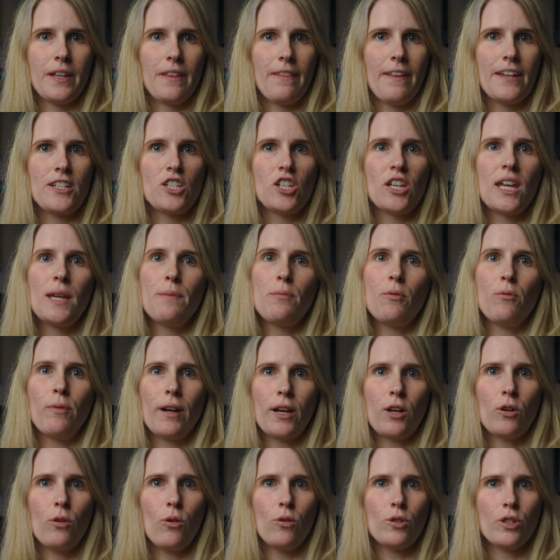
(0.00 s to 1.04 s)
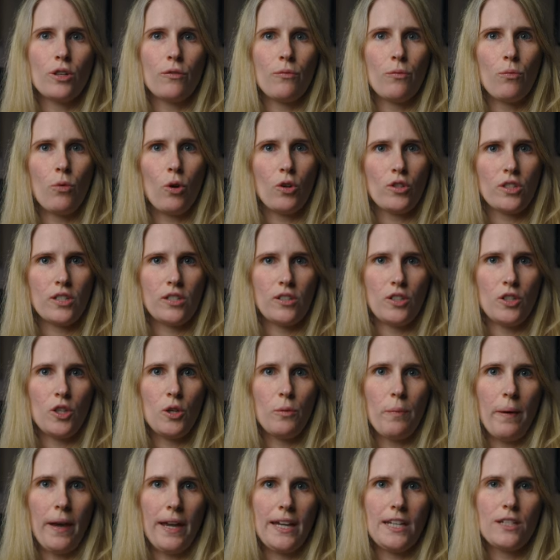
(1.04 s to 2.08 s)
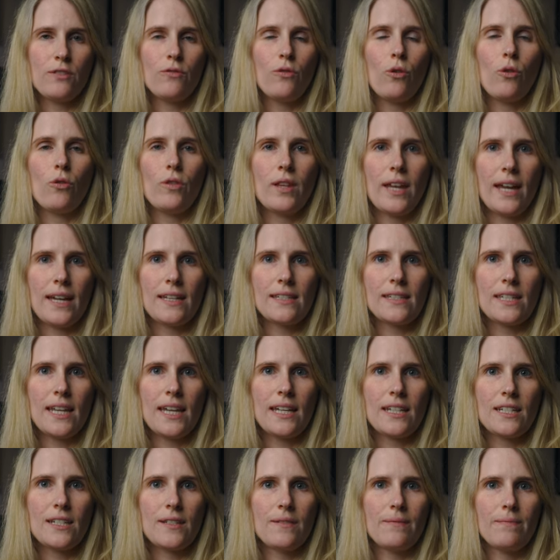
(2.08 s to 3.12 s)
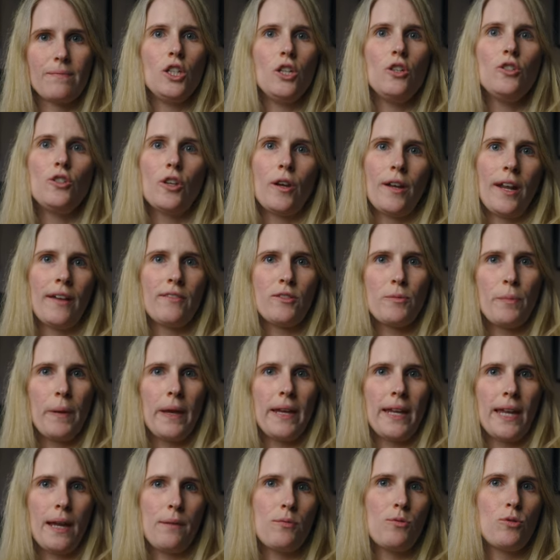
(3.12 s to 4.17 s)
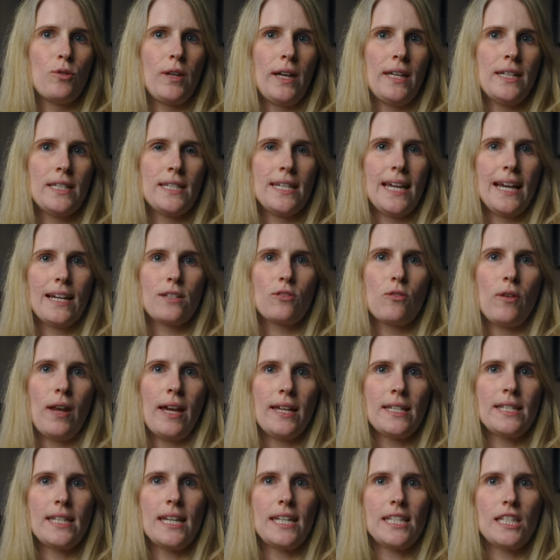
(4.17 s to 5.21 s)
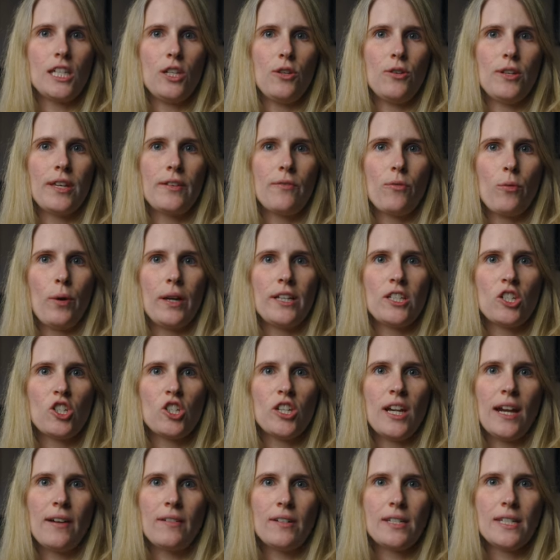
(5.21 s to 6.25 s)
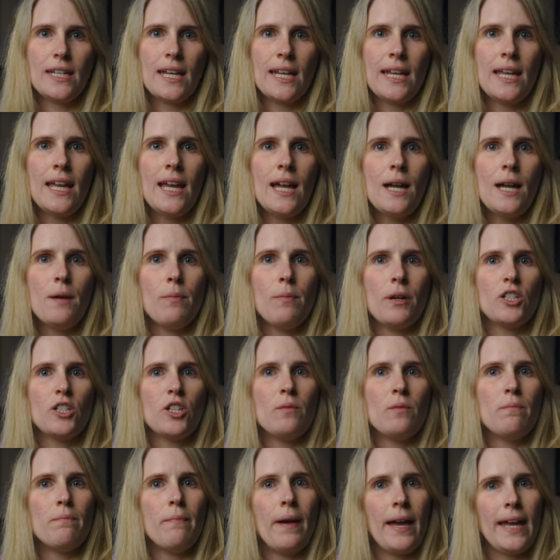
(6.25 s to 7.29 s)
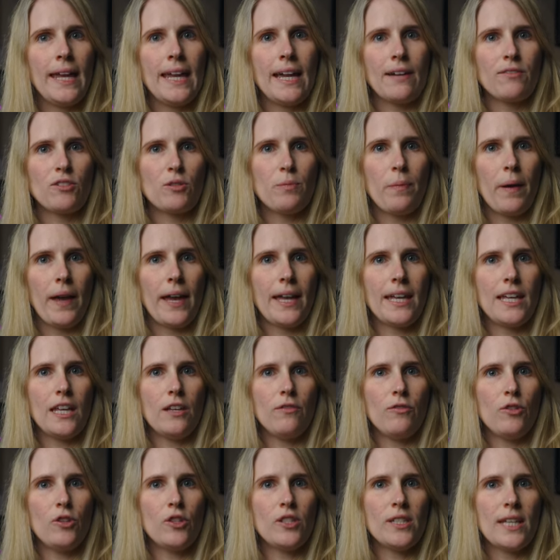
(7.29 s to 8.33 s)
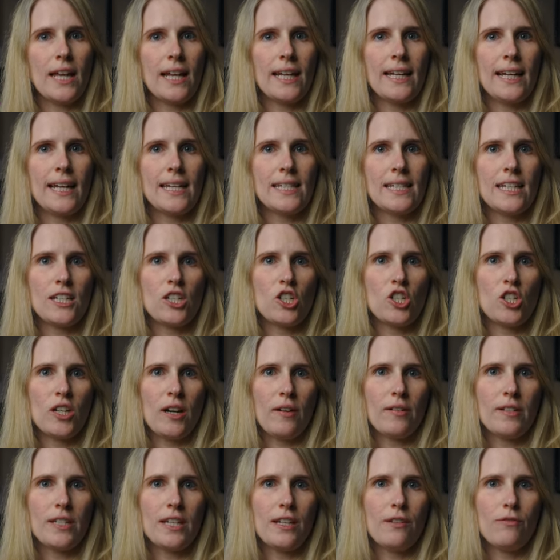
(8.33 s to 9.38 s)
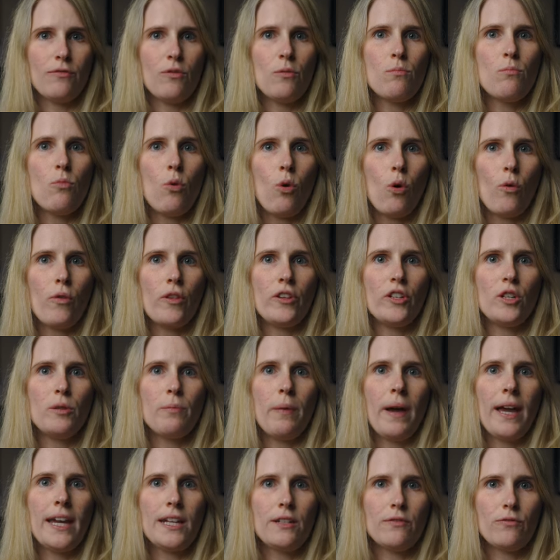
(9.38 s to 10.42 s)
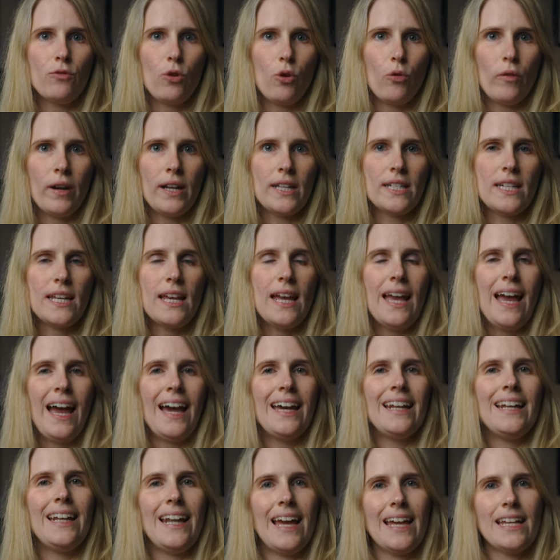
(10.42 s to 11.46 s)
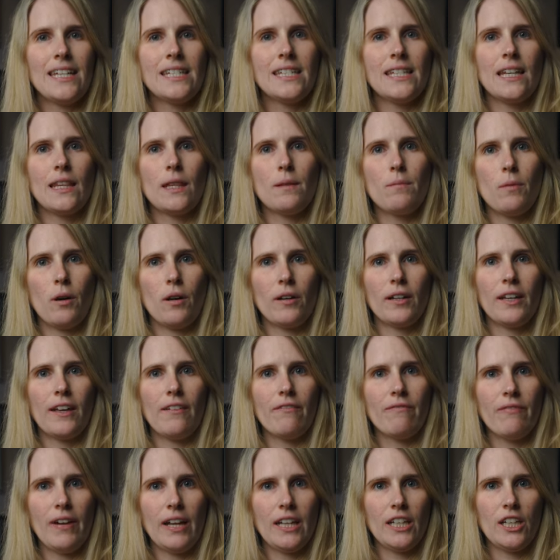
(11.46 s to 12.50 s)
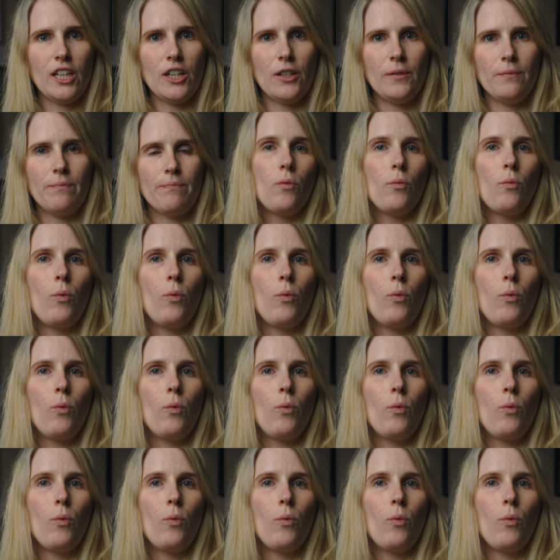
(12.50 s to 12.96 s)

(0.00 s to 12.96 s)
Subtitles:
They should keep a record of what you paid for the asset. You don't have to pay capital gains tax on assets that you give away to charity, but you may have to pay if you sell an asset to charity for more than you paid for it and less than the market value.